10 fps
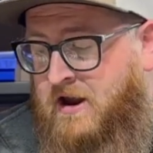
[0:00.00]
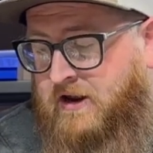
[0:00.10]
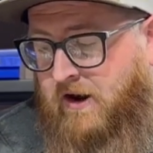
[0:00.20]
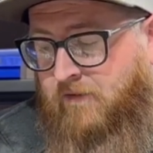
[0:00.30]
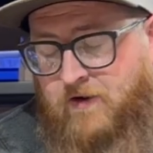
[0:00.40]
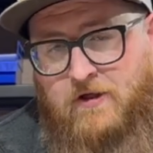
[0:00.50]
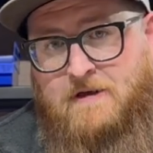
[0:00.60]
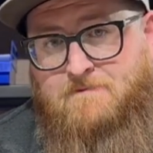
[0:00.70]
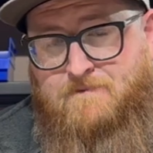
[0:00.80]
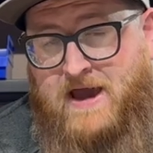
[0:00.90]
you know, really
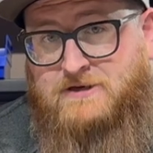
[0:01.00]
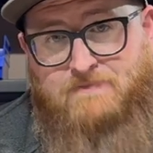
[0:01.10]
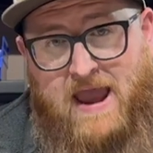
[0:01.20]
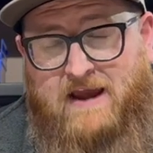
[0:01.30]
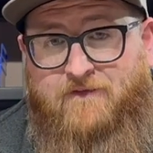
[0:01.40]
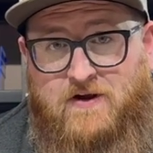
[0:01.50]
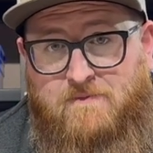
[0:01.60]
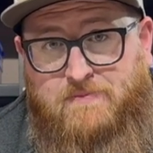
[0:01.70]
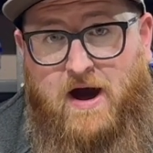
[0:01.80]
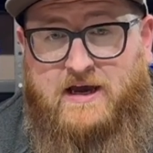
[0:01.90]
best bang for your
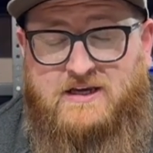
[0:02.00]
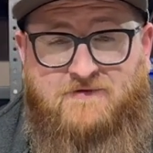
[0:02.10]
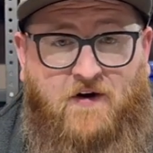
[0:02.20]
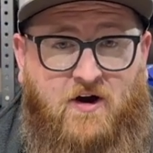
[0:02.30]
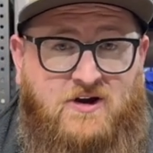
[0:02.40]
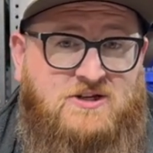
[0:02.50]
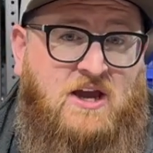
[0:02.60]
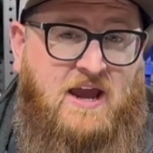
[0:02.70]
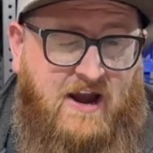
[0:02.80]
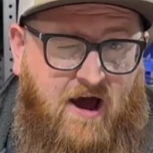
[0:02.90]
buck as far as
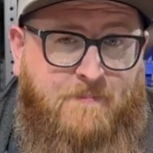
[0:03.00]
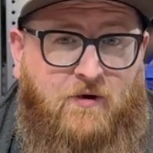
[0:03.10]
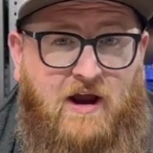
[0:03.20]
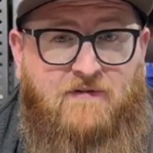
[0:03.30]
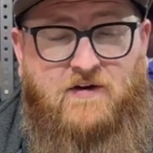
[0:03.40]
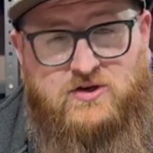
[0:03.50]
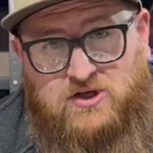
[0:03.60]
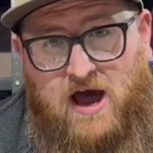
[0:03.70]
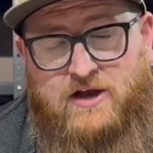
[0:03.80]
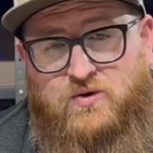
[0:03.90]
an upgrade for your
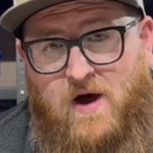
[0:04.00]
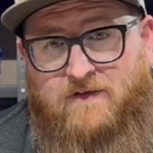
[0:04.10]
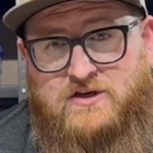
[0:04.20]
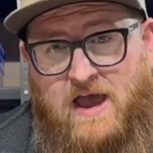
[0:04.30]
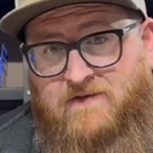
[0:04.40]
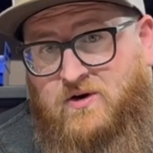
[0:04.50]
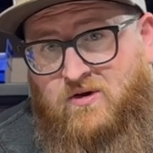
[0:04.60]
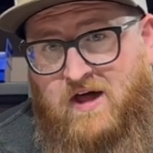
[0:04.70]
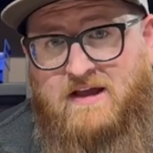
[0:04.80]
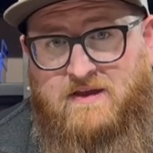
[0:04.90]
stock 12.7 or
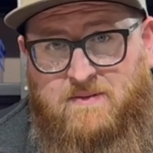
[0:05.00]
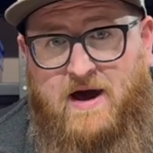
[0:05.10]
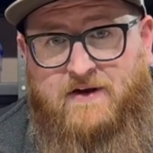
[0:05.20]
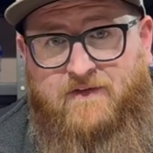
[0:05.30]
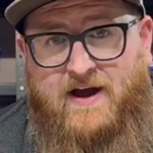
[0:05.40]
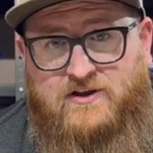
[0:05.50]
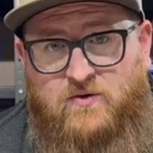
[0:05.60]
lightly modified